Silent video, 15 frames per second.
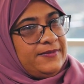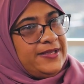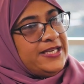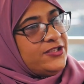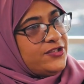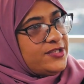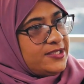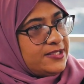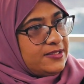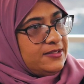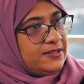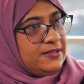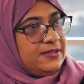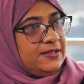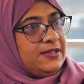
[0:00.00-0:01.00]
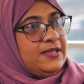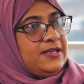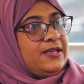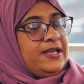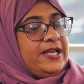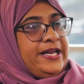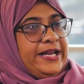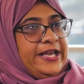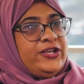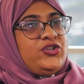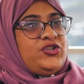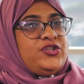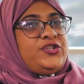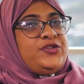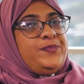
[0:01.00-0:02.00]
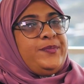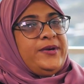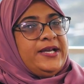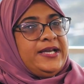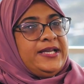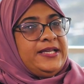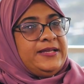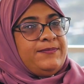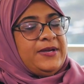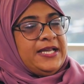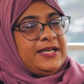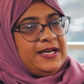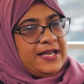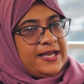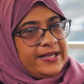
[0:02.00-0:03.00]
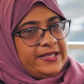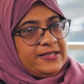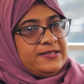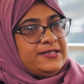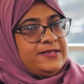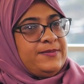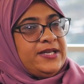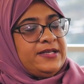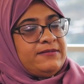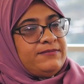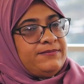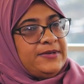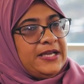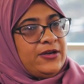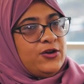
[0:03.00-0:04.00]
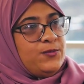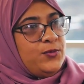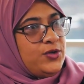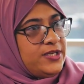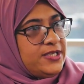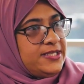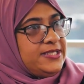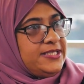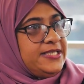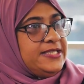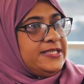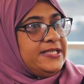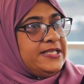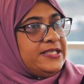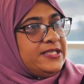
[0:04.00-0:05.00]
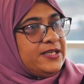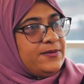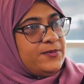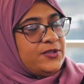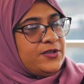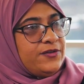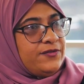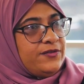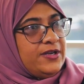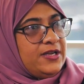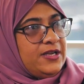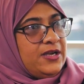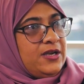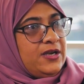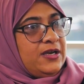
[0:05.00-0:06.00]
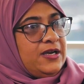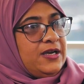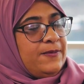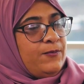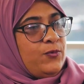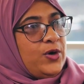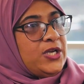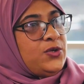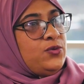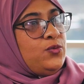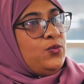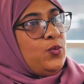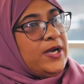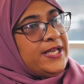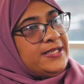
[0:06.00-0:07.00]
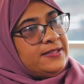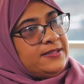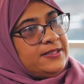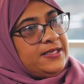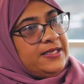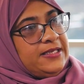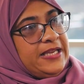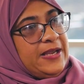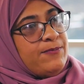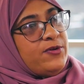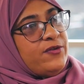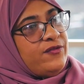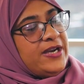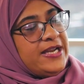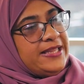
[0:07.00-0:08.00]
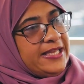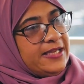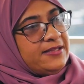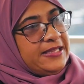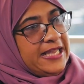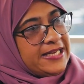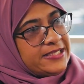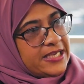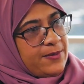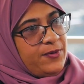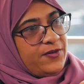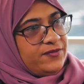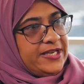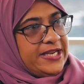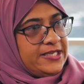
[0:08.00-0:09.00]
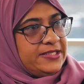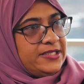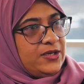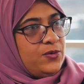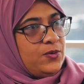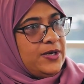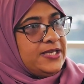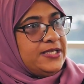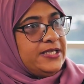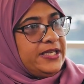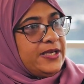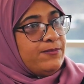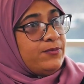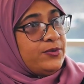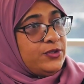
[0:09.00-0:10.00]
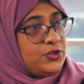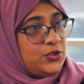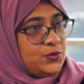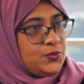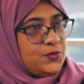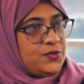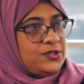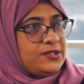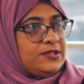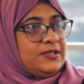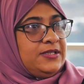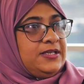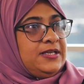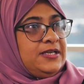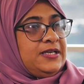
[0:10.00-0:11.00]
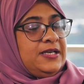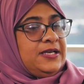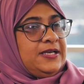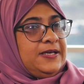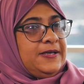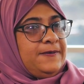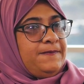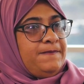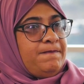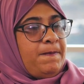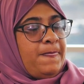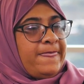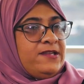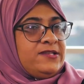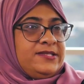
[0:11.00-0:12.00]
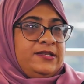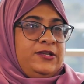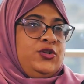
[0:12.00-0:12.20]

interested. And not just by clients, but by communities in terms of what it can provide, that type of data, what it can produce. Because